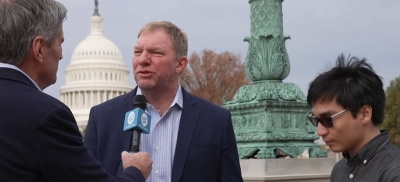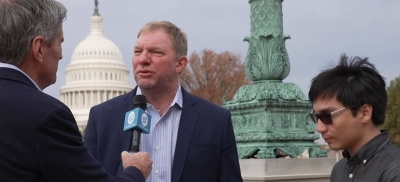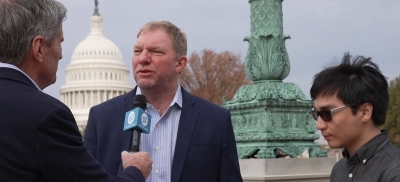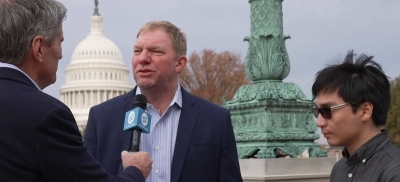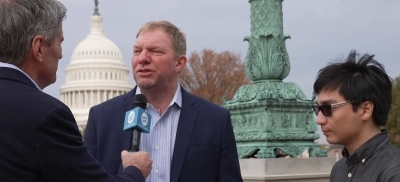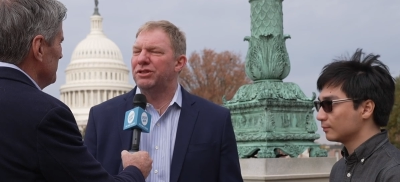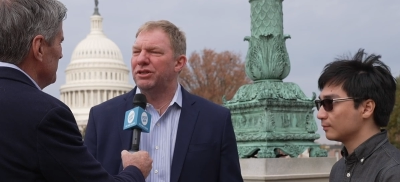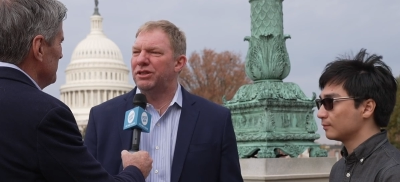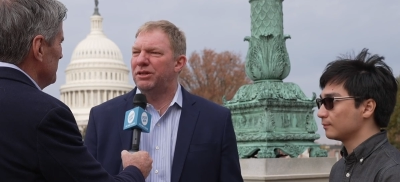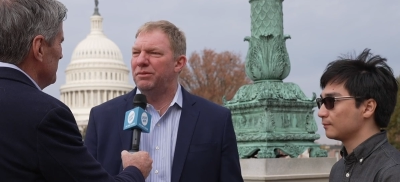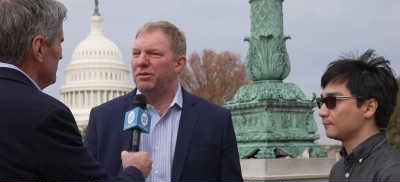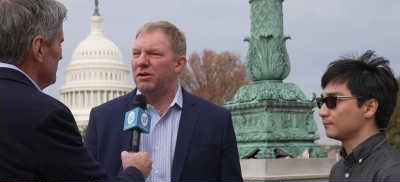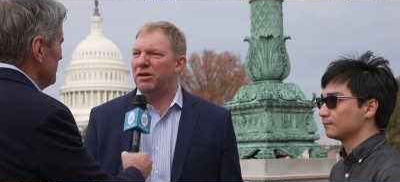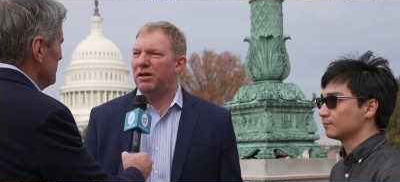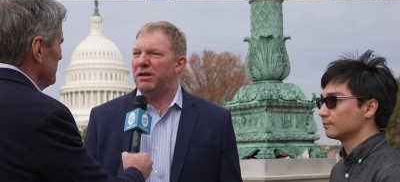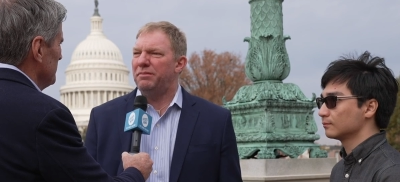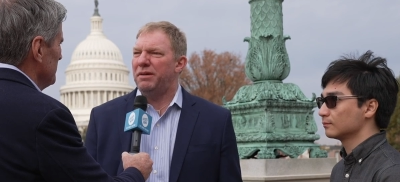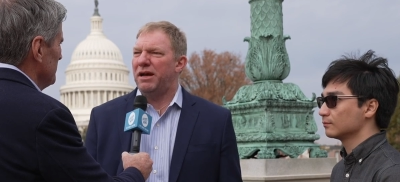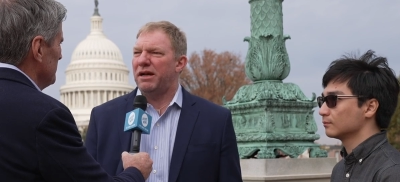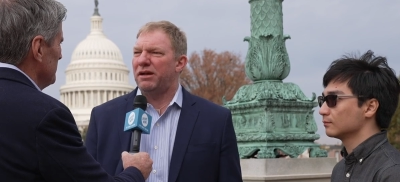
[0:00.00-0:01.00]
Speaker 1: Christian
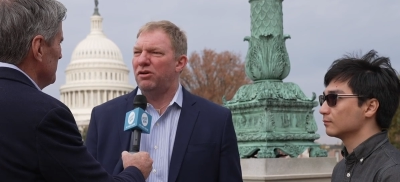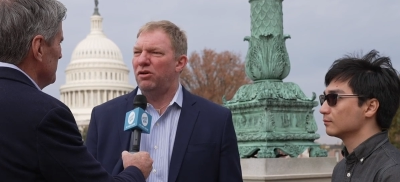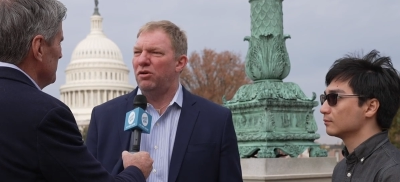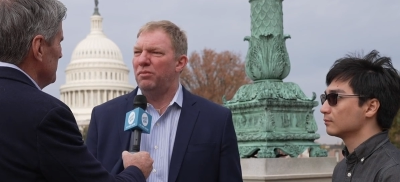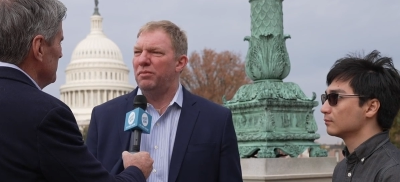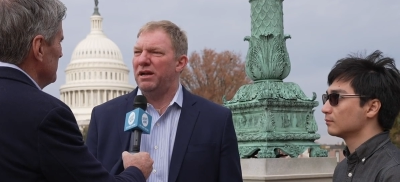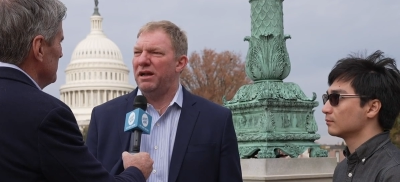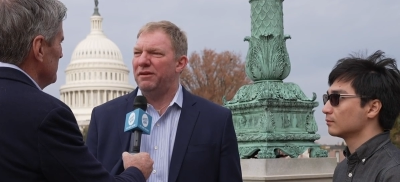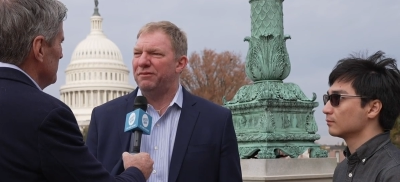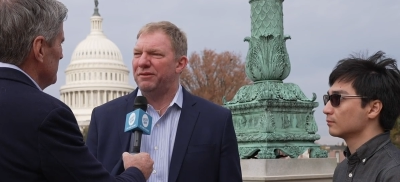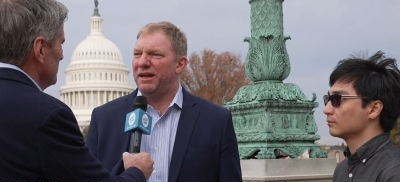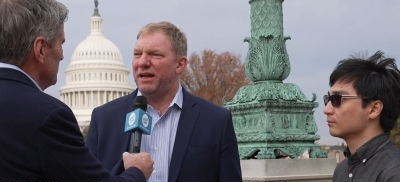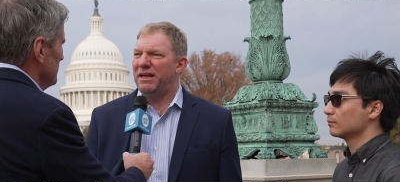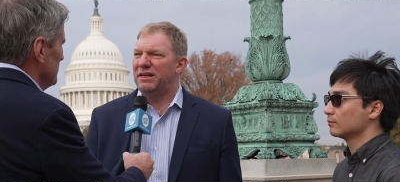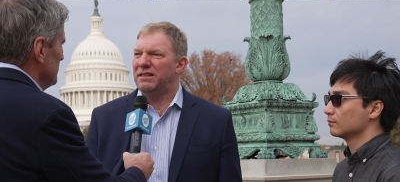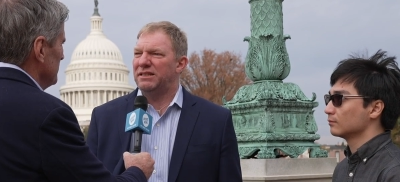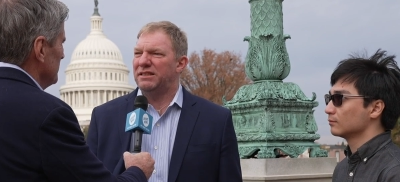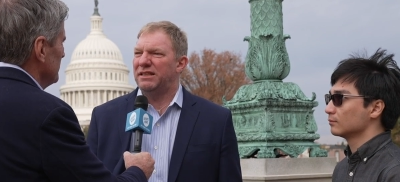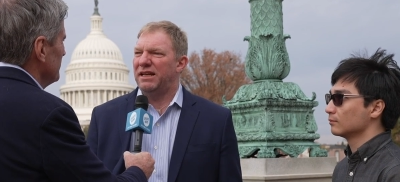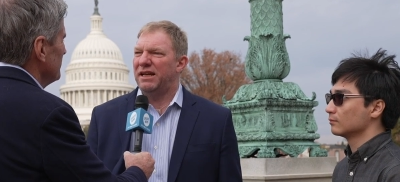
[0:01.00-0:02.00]
community back home in
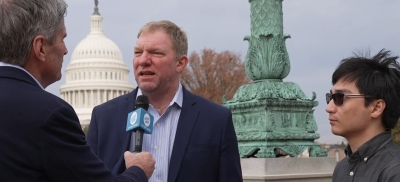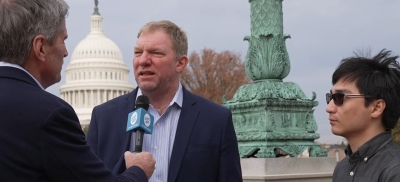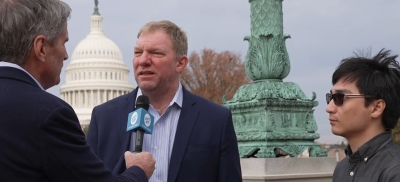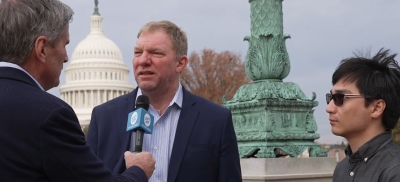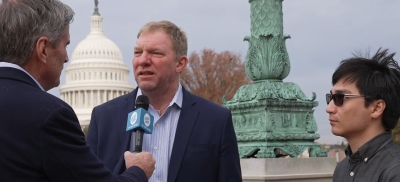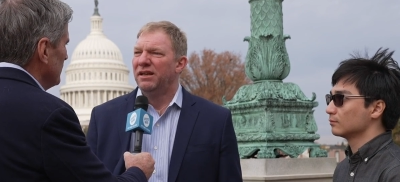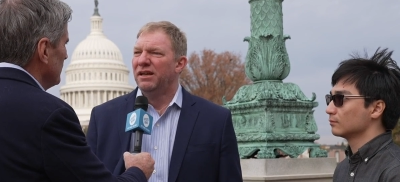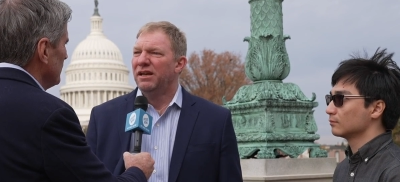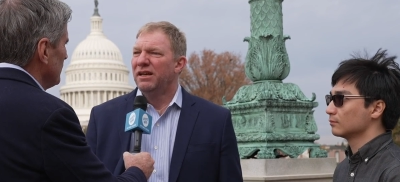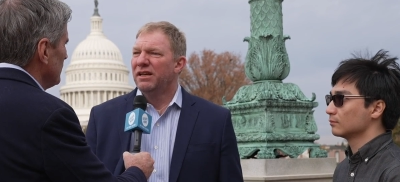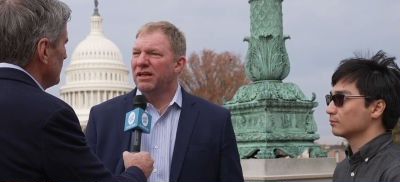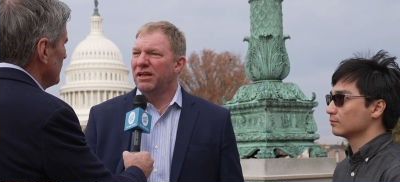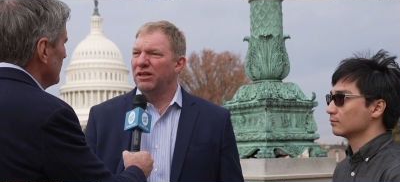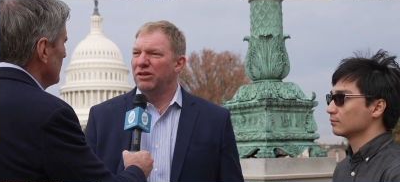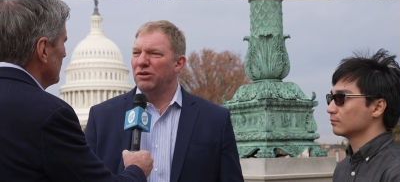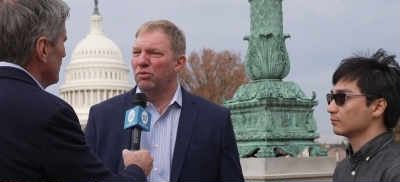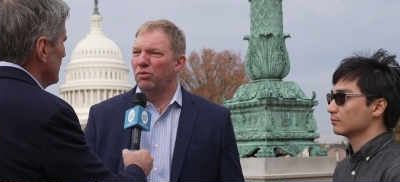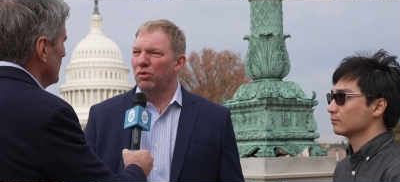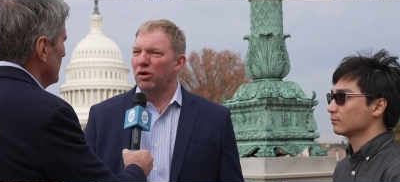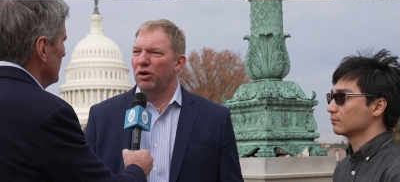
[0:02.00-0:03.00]
Afghanistan.
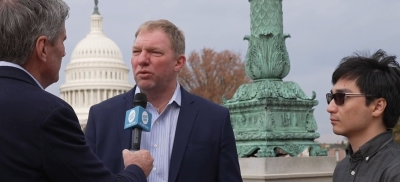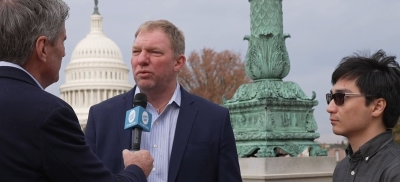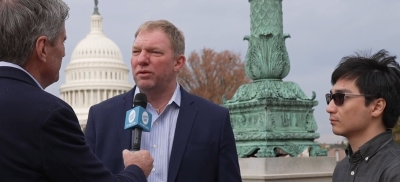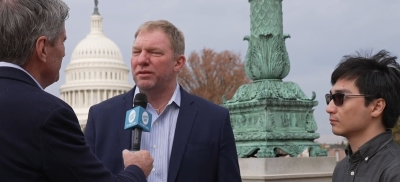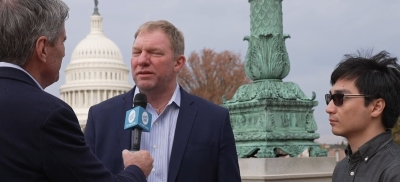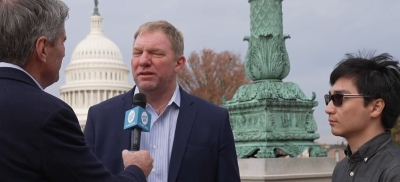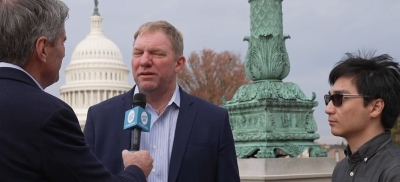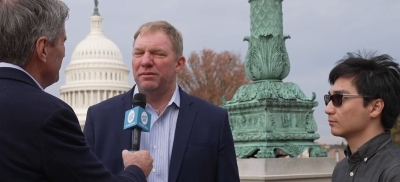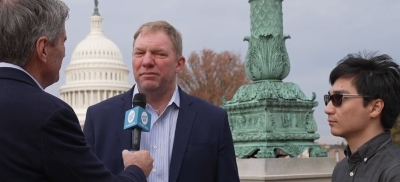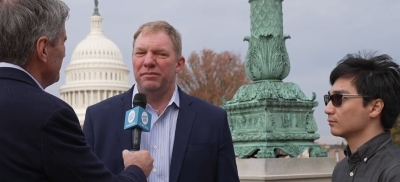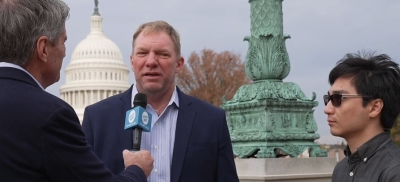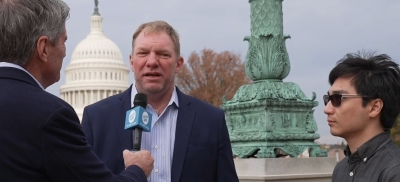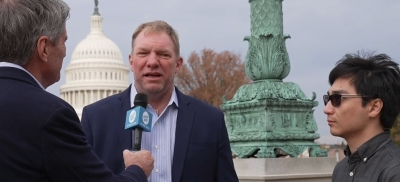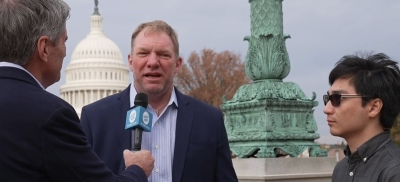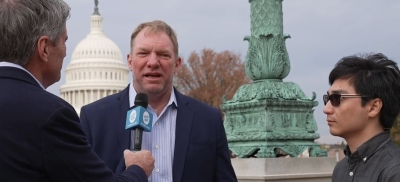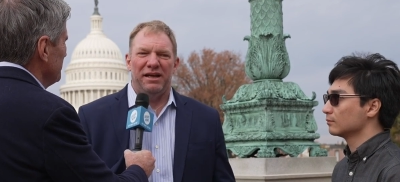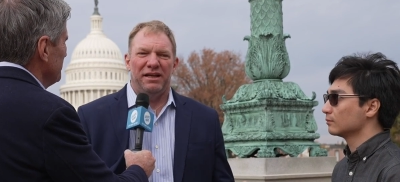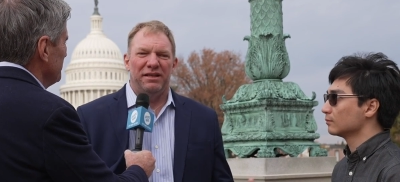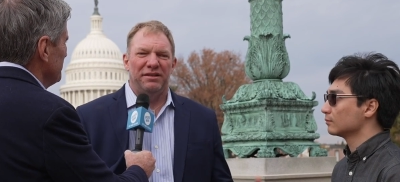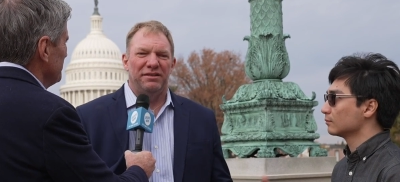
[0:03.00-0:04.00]
Can you work with them?
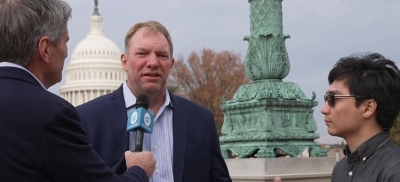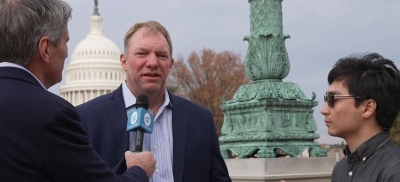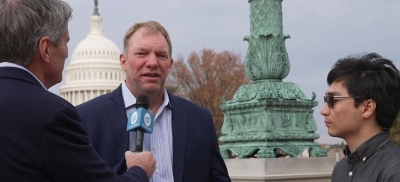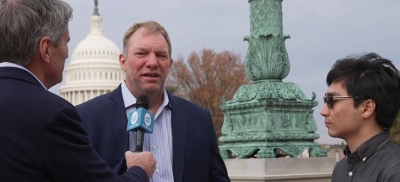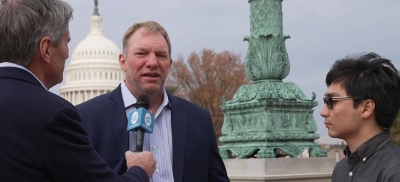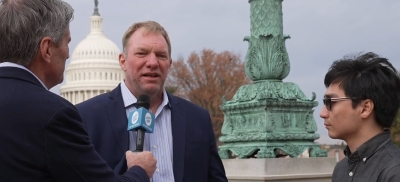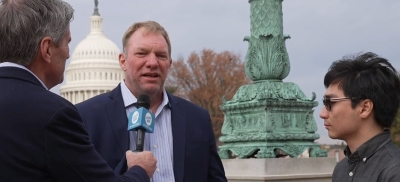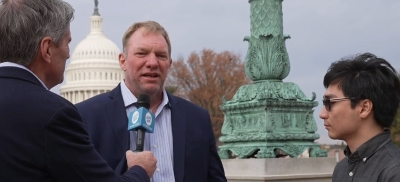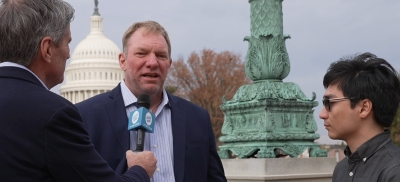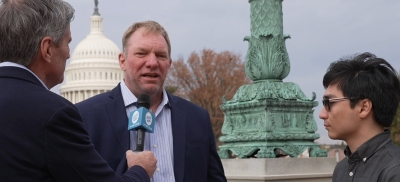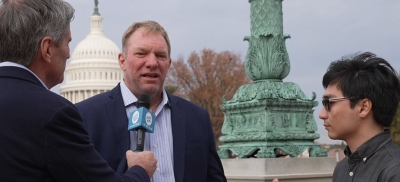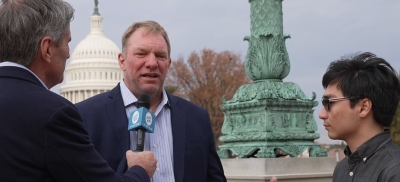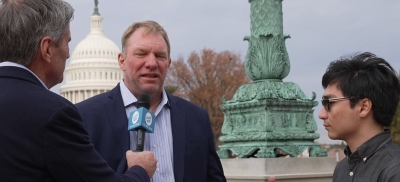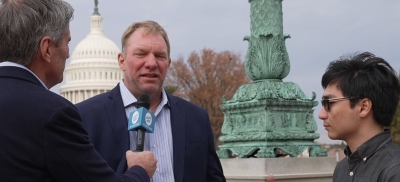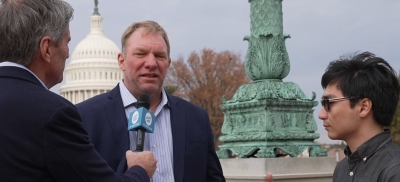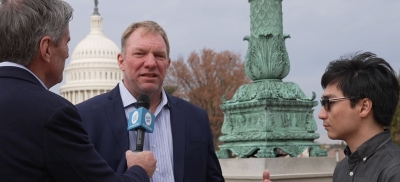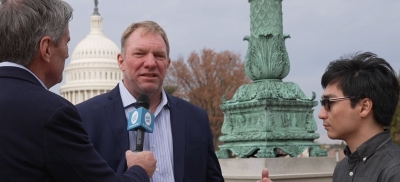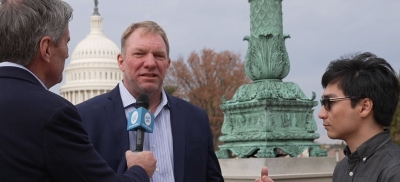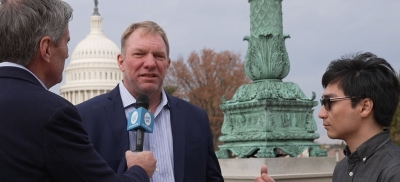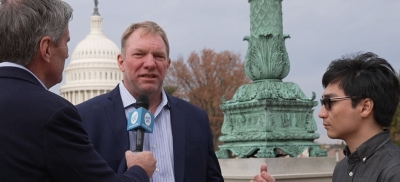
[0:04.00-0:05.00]
And
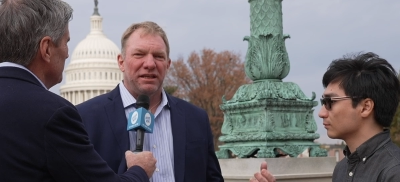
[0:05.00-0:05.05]
this